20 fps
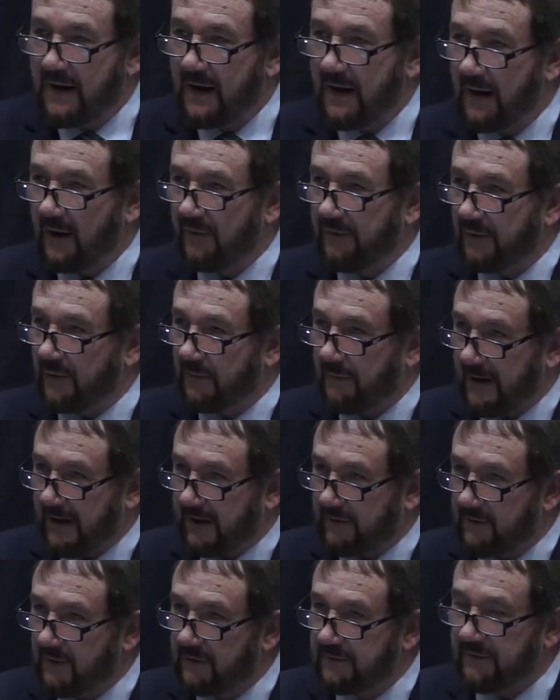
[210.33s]
how their
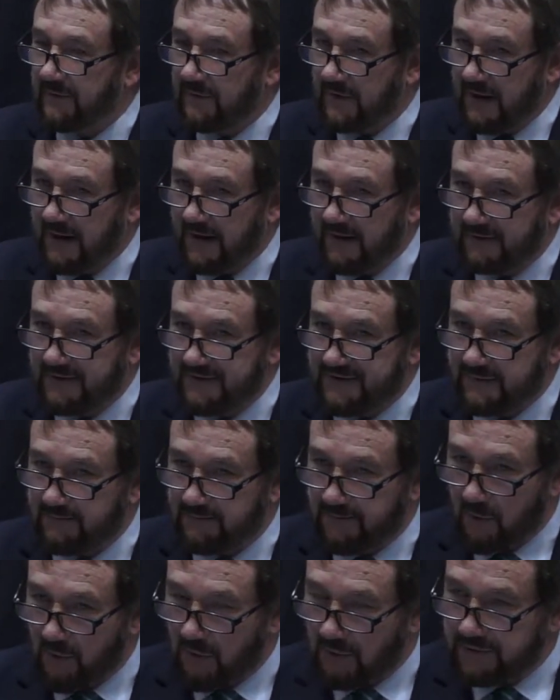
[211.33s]
background, their health is
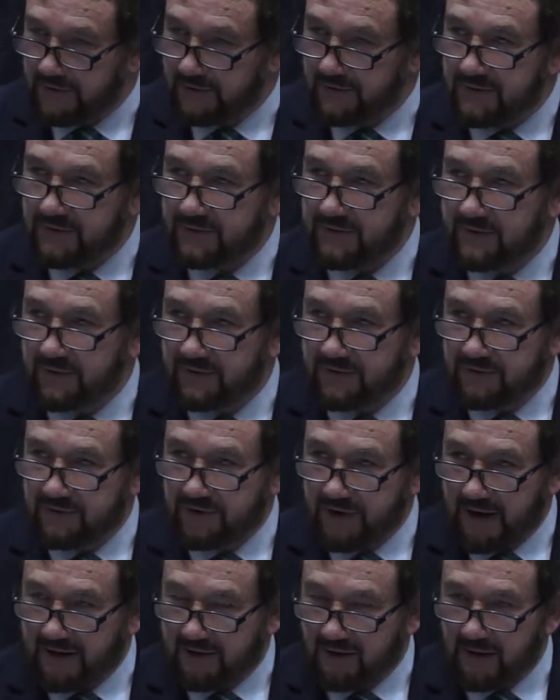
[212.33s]
important, to
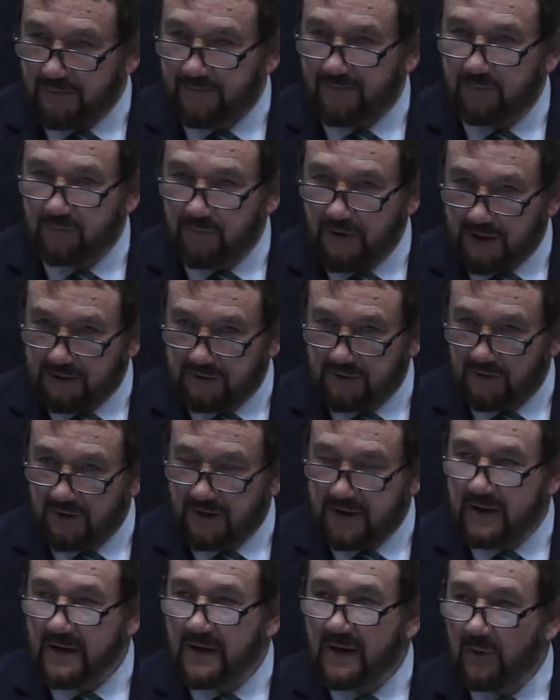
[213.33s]
check up
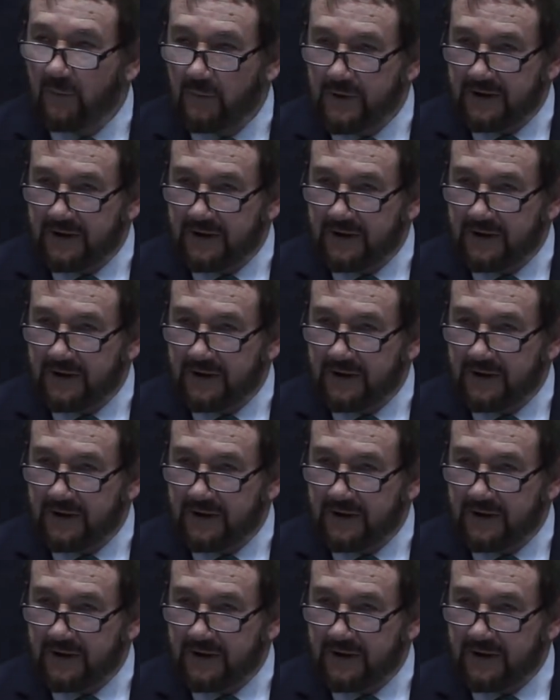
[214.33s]
regularly.